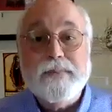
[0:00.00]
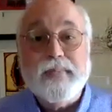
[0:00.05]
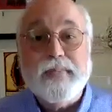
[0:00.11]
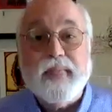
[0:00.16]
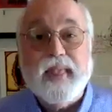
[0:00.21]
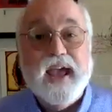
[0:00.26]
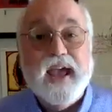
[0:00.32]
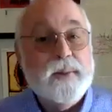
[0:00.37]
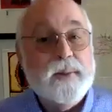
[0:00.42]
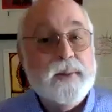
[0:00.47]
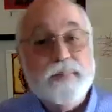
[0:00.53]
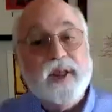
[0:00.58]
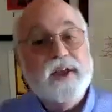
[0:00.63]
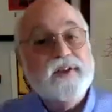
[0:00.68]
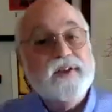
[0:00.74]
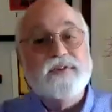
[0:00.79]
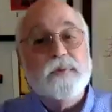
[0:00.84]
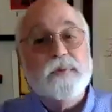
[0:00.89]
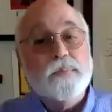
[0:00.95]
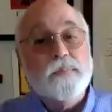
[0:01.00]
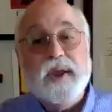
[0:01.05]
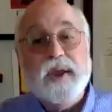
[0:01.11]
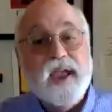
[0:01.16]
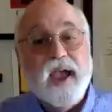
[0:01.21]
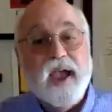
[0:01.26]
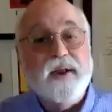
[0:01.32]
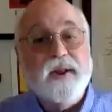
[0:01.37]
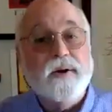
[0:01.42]
And he plays the
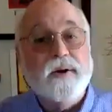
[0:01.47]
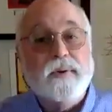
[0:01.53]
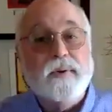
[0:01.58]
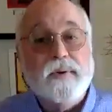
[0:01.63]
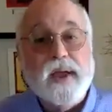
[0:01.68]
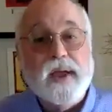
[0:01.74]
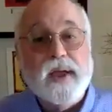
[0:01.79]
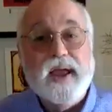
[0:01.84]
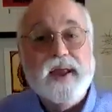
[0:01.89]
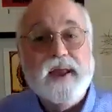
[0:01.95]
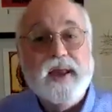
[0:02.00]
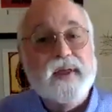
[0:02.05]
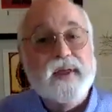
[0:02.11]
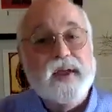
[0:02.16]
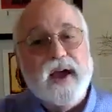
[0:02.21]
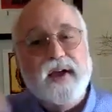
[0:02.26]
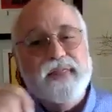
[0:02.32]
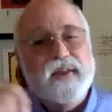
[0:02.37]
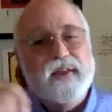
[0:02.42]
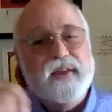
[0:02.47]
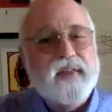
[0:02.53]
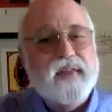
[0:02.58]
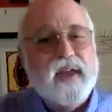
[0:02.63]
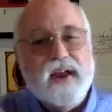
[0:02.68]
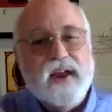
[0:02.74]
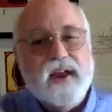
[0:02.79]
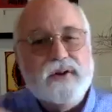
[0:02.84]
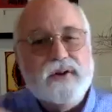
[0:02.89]
piano, and I think they
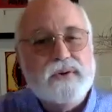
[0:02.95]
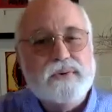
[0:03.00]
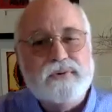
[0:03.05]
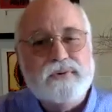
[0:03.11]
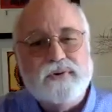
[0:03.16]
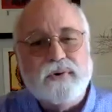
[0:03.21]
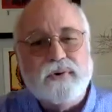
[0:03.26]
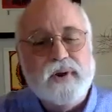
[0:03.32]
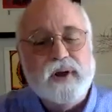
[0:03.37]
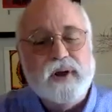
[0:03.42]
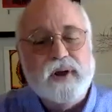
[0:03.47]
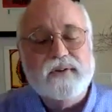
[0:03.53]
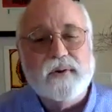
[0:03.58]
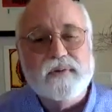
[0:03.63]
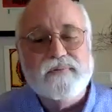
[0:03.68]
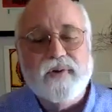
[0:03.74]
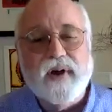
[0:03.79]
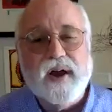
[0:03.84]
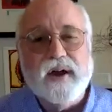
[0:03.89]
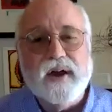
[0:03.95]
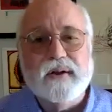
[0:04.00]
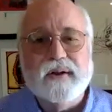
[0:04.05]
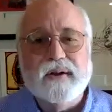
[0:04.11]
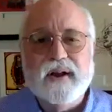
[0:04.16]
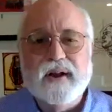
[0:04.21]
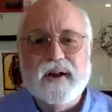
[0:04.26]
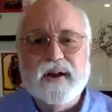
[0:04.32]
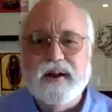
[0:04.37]
had 2 strings, a
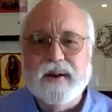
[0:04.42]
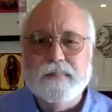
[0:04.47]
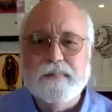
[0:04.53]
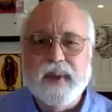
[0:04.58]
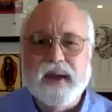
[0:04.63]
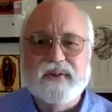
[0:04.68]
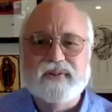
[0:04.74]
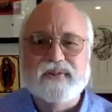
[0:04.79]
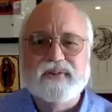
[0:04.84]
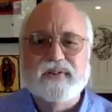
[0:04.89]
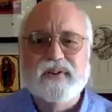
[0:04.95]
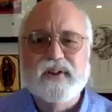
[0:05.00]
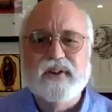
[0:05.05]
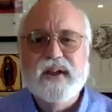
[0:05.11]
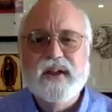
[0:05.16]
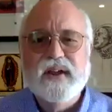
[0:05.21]
violin and a bass.